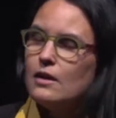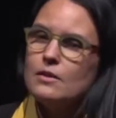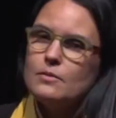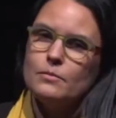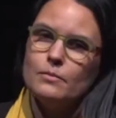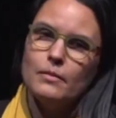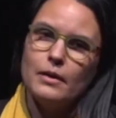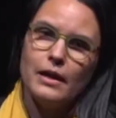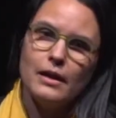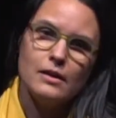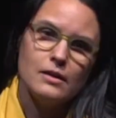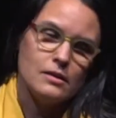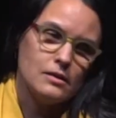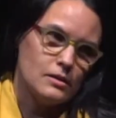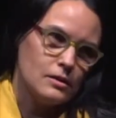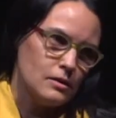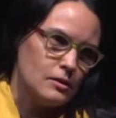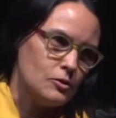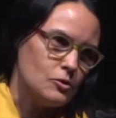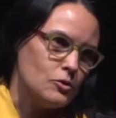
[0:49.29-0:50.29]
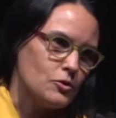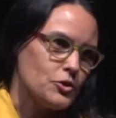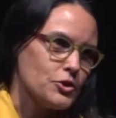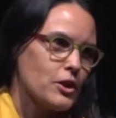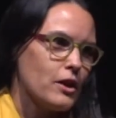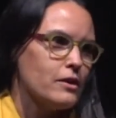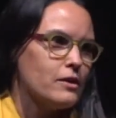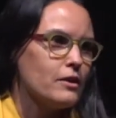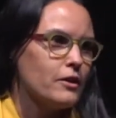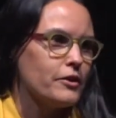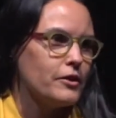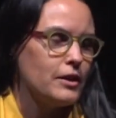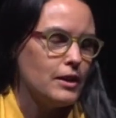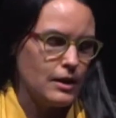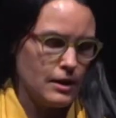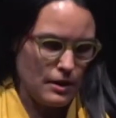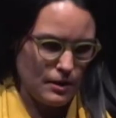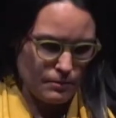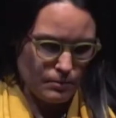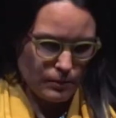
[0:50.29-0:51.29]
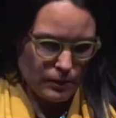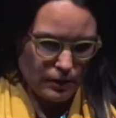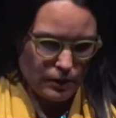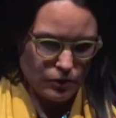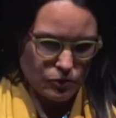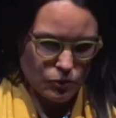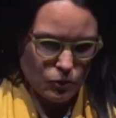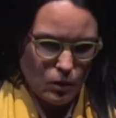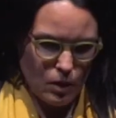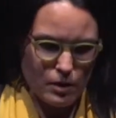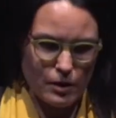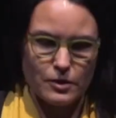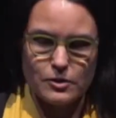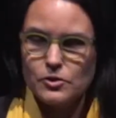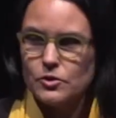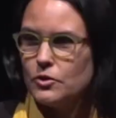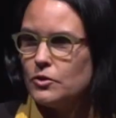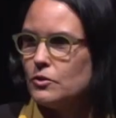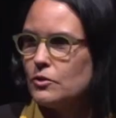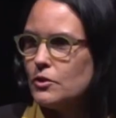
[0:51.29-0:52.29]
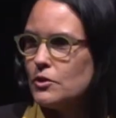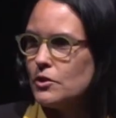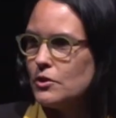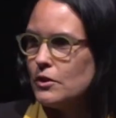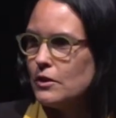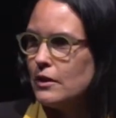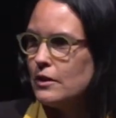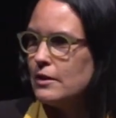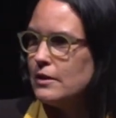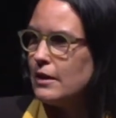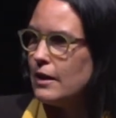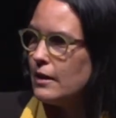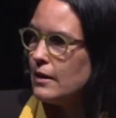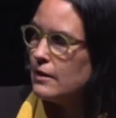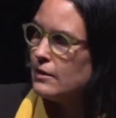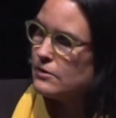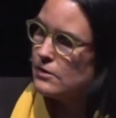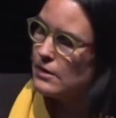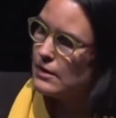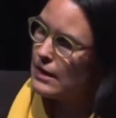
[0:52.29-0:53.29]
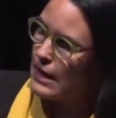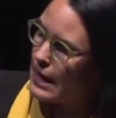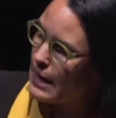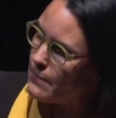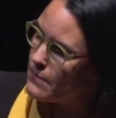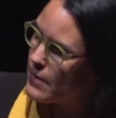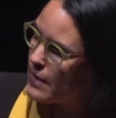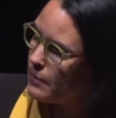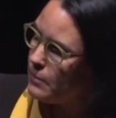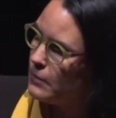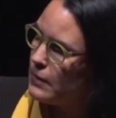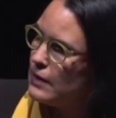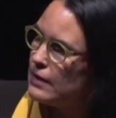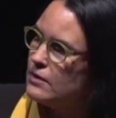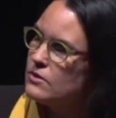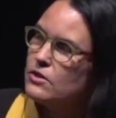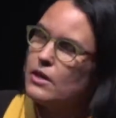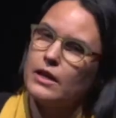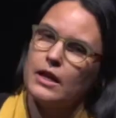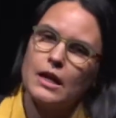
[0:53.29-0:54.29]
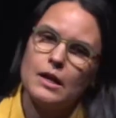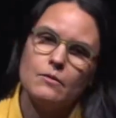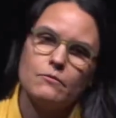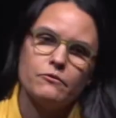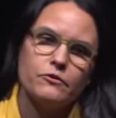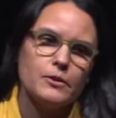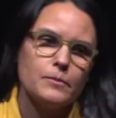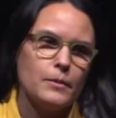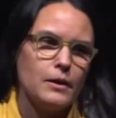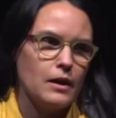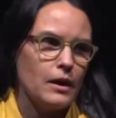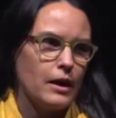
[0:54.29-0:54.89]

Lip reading: My new channel name is Wakatush. It is a name that means I come from a